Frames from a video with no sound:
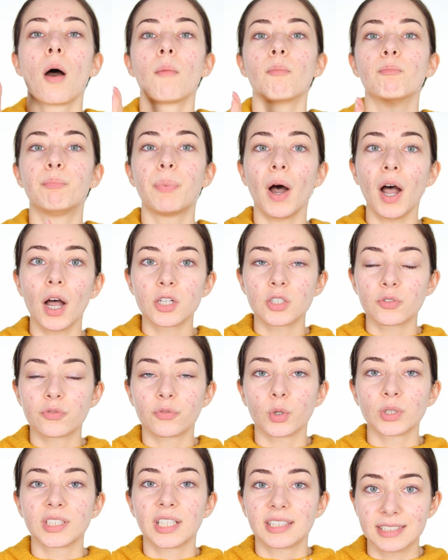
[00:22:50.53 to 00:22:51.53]
But
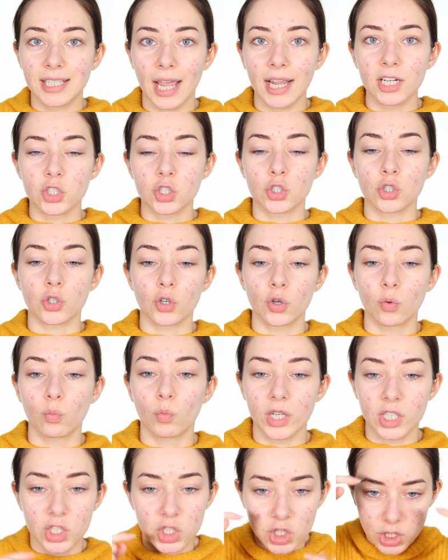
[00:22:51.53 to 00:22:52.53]
for the texture,
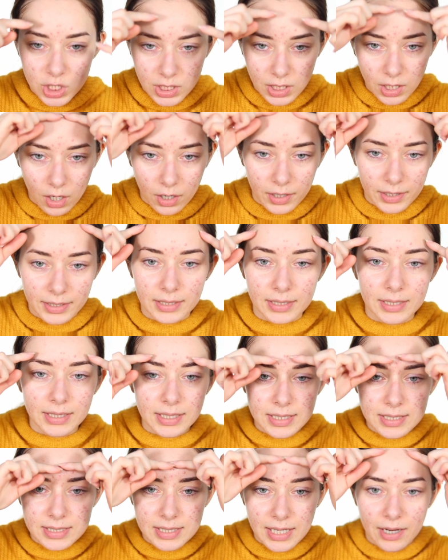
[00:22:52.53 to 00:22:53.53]
which on
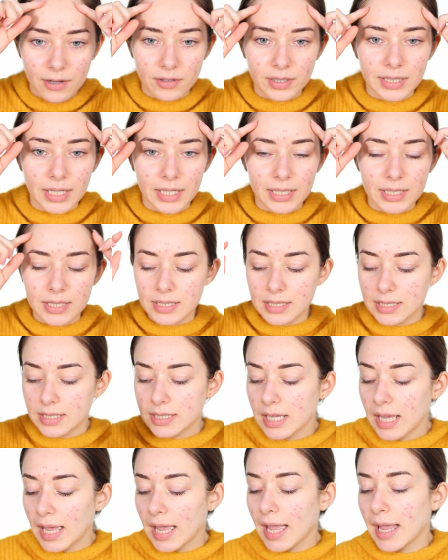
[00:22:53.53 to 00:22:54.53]
these areas,
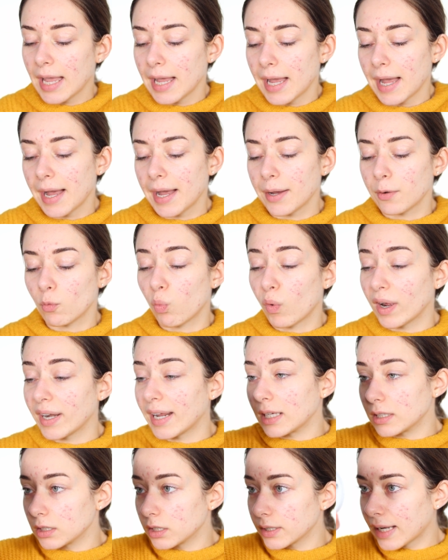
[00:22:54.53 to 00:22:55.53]
when
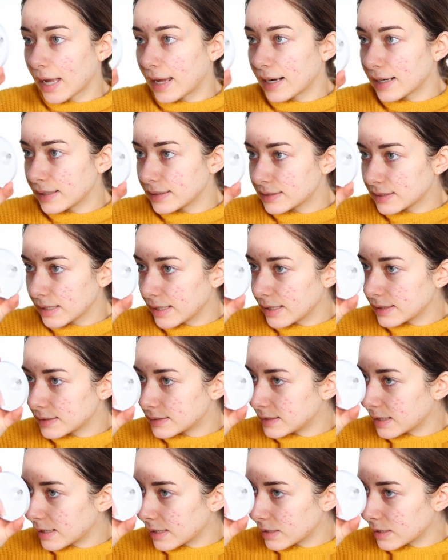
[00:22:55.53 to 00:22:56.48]
I look at it, it